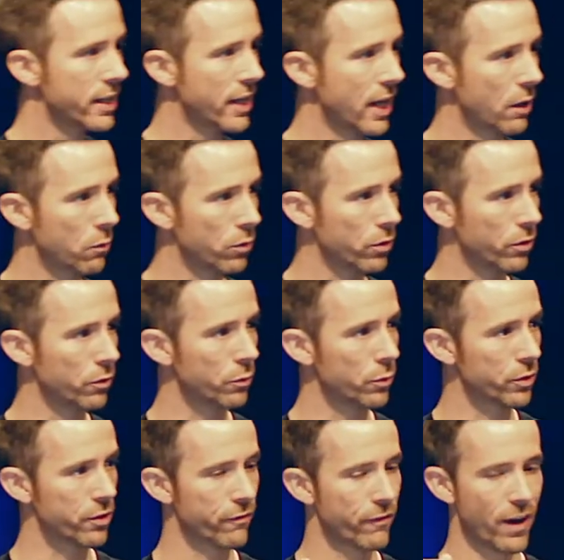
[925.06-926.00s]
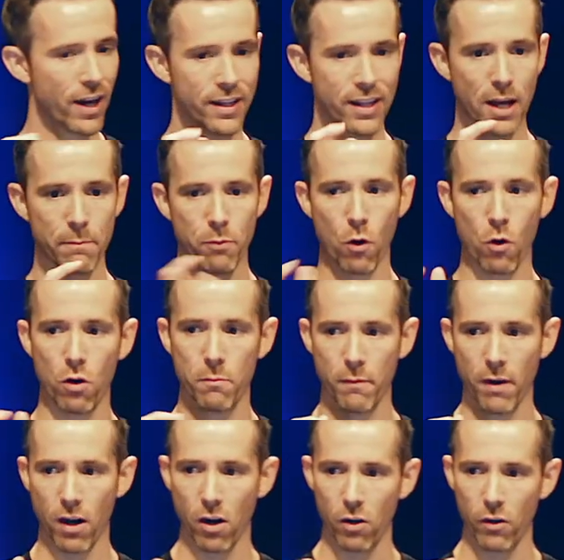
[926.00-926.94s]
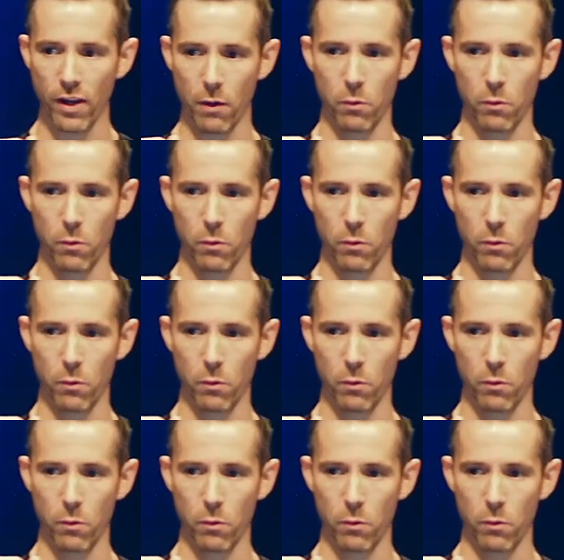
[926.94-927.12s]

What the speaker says: that will divide that bone and marrow,